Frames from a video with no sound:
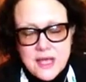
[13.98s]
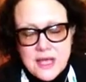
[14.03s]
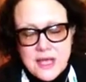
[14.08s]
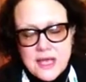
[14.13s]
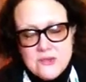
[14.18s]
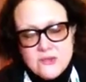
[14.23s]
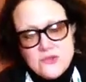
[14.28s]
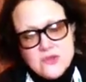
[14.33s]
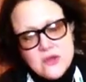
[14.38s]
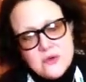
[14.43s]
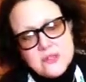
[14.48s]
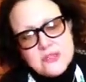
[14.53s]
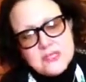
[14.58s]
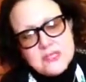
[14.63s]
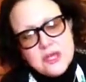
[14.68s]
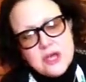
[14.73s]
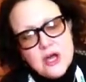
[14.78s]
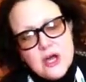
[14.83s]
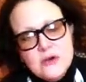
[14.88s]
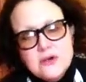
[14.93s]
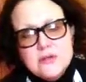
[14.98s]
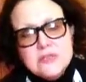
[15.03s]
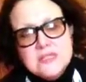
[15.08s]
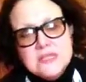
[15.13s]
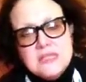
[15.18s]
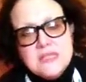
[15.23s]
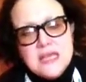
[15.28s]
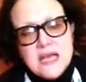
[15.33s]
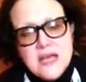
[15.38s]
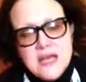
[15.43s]
And so it's a
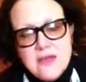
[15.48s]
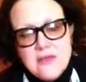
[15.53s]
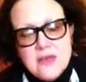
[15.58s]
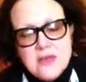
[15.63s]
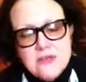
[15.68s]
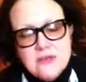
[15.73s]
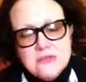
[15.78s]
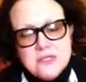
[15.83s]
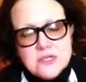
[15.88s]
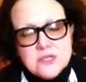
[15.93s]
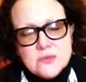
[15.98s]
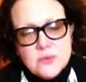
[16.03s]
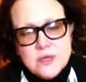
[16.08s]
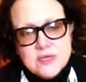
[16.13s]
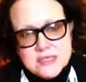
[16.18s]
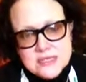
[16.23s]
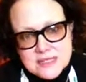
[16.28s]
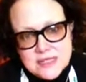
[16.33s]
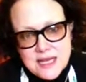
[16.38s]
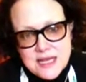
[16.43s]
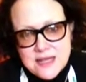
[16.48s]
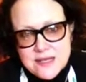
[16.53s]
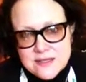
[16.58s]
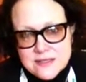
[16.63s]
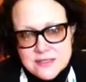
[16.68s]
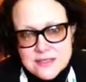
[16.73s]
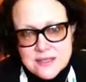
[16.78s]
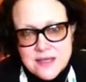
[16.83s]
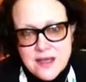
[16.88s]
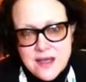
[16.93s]
cozy day that you just want to stay
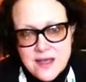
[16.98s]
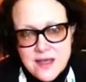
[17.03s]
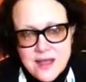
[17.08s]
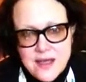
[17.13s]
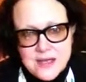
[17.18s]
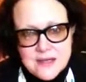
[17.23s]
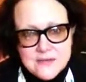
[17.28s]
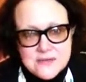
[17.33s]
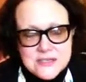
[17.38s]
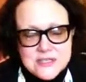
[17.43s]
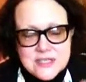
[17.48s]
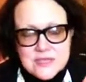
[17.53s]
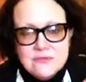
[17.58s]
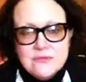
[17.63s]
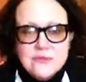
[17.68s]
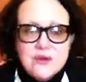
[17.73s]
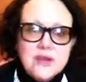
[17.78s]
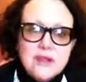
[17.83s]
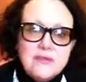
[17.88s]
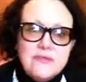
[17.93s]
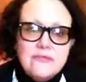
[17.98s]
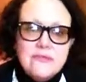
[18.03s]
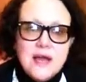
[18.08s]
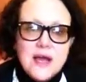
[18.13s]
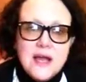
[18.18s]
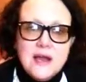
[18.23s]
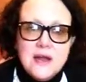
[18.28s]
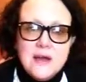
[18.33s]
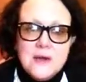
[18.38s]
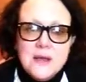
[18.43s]
inside and sit in front of the
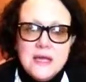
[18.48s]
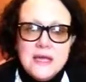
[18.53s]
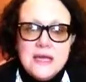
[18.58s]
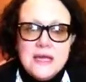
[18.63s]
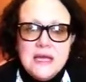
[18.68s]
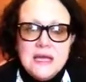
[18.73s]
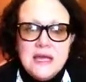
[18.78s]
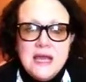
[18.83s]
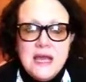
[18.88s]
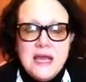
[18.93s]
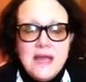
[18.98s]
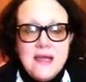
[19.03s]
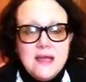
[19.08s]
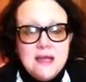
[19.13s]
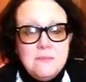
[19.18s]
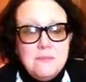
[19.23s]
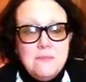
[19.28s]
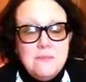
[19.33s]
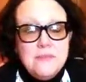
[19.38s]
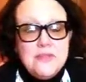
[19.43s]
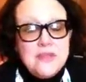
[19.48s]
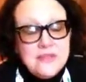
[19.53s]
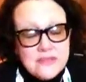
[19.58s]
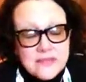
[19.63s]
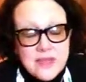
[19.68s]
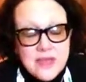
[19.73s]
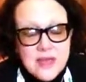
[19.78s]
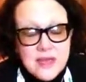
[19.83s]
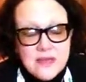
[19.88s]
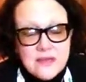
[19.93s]
fire. And in this
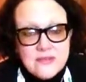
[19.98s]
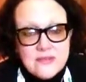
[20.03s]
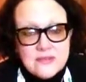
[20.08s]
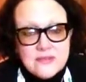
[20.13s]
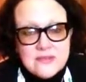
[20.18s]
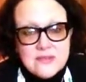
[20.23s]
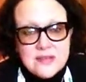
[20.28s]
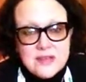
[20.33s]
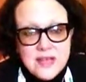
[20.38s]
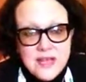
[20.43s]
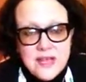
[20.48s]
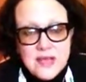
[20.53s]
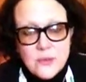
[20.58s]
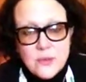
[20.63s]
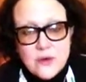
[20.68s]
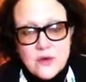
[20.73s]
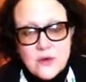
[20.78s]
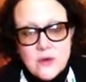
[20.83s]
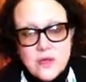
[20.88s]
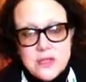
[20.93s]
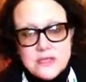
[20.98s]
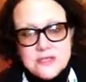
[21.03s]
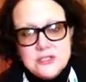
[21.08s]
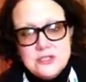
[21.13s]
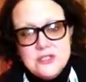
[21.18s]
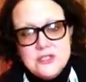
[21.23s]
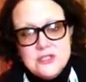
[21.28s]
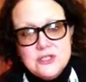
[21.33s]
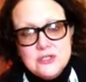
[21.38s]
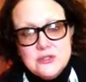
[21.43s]
case, today we're going
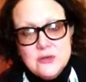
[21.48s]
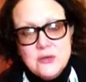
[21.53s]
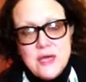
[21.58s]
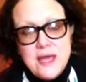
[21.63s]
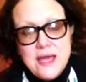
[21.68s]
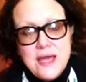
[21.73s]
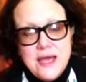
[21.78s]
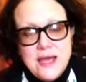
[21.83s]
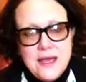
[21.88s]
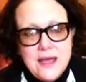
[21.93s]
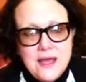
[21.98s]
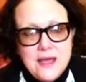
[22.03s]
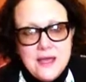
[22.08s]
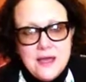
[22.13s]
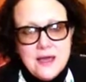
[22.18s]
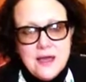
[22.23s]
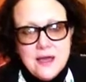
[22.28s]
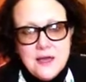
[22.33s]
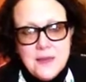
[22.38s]
to do a